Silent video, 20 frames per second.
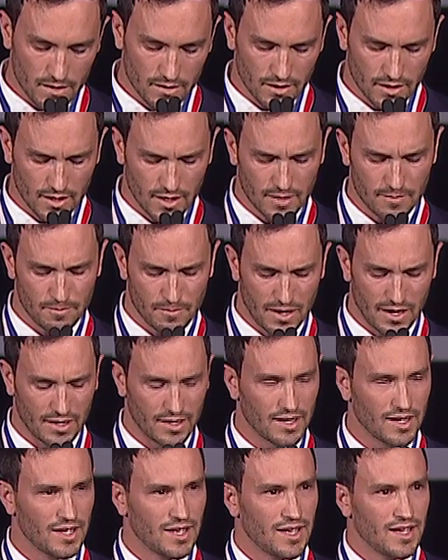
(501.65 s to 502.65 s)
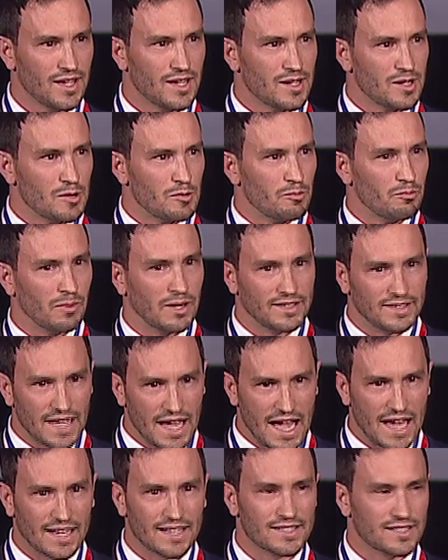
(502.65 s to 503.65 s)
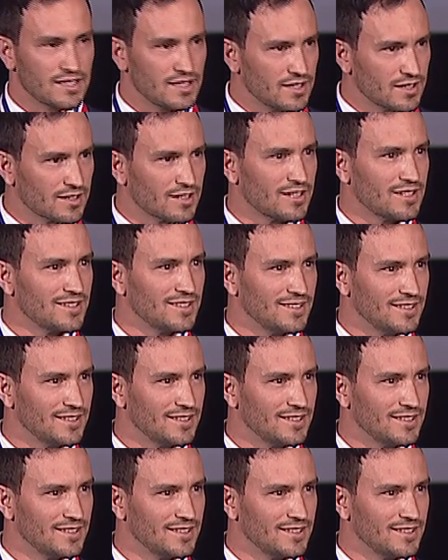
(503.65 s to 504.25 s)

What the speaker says: My dad is here,